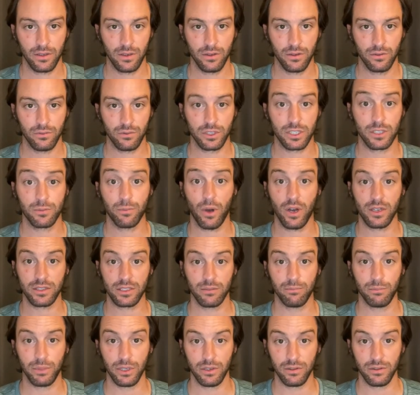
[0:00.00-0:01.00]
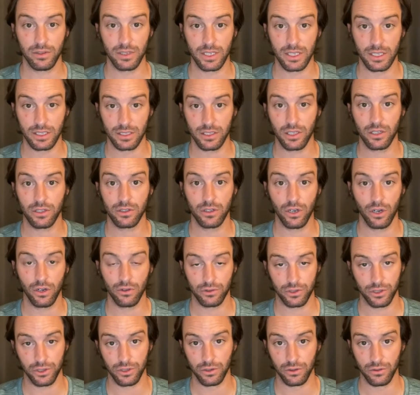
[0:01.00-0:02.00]
responsibilities go
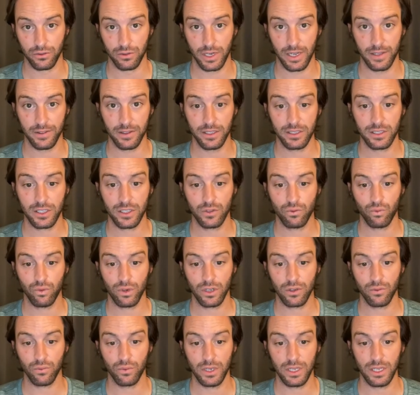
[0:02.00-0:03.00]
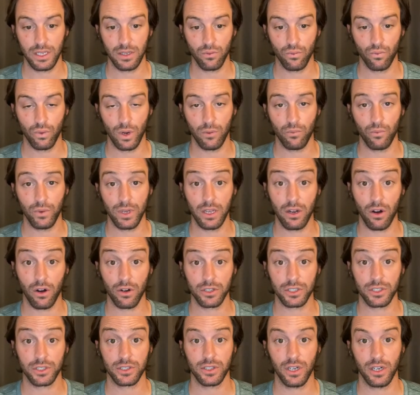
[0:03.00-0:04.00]
to. And this is where we, when we are
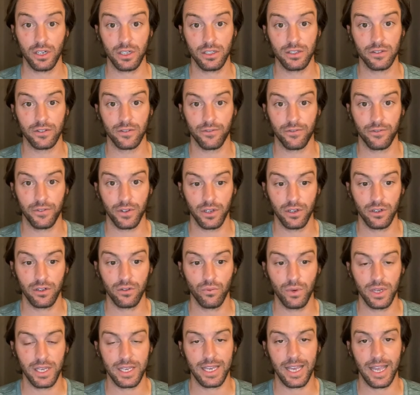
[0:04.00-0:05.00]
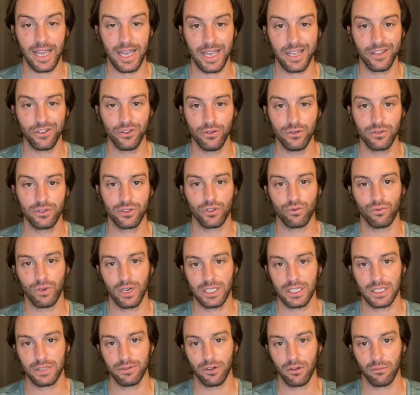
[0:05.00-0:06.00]
stuck in fear, we can't use the
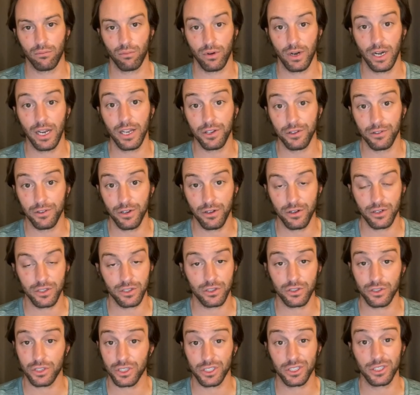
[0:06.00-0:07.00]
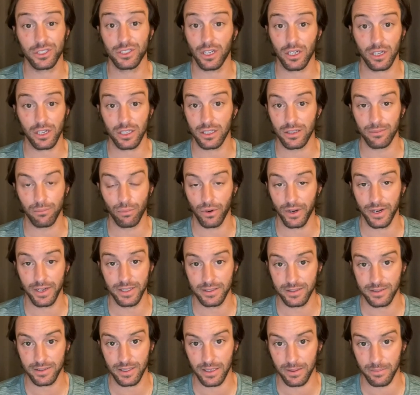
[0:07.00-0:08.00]
rest of our brain. You notice you're just stuck in the
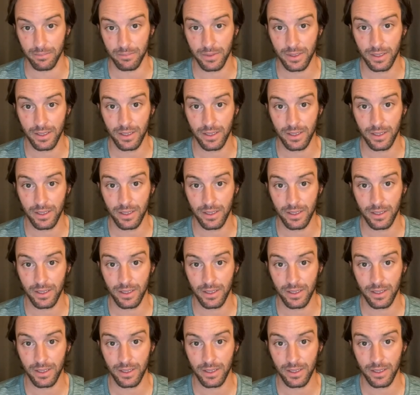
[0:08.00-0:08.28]
brainstem.